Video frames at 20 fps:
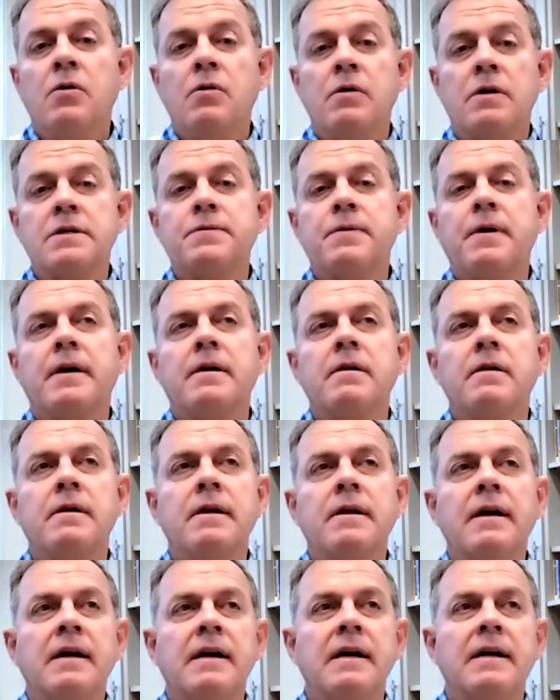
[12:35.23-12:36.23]
or as
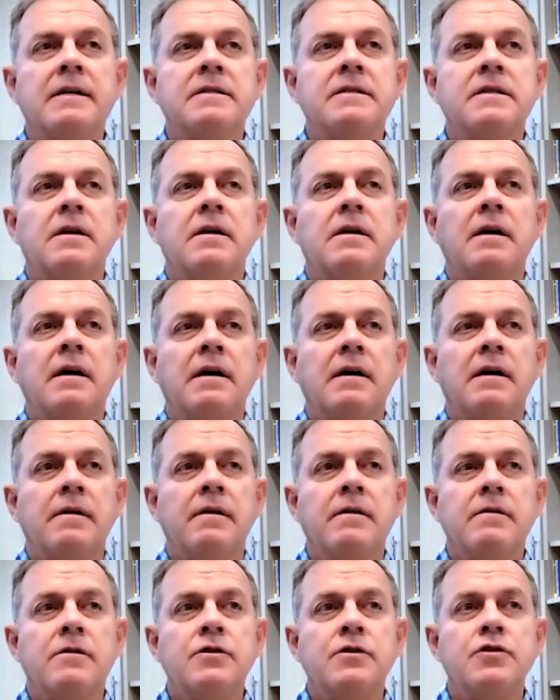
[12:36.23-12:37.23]
regularly as
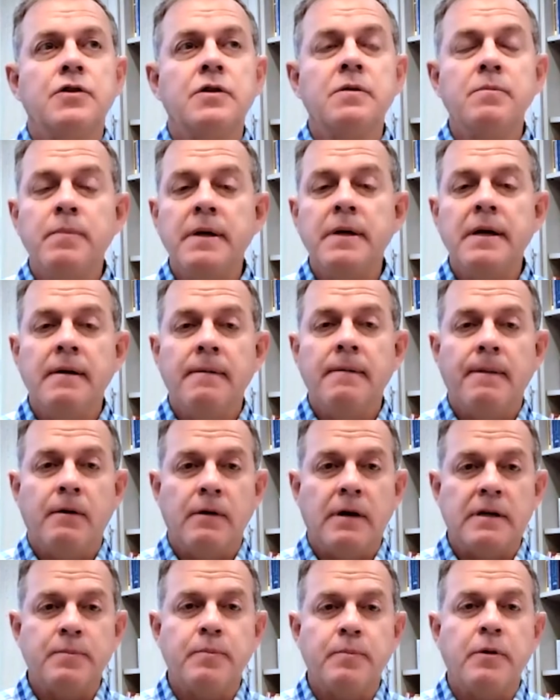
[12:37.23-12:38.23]
should be
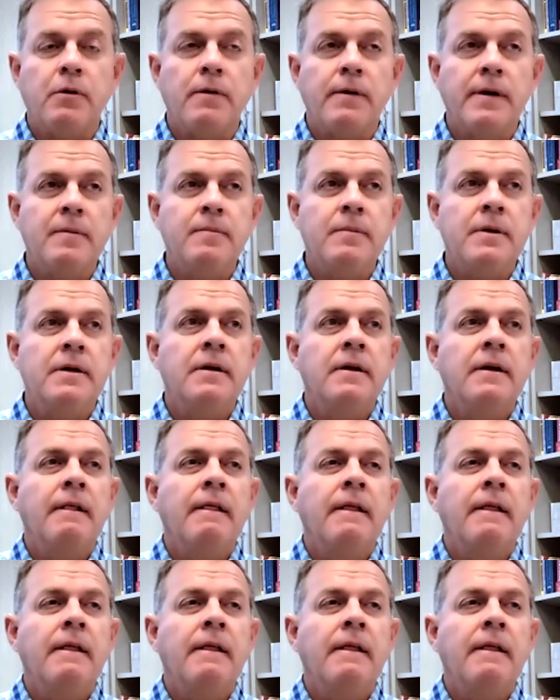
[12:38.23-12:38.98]
or as programmed,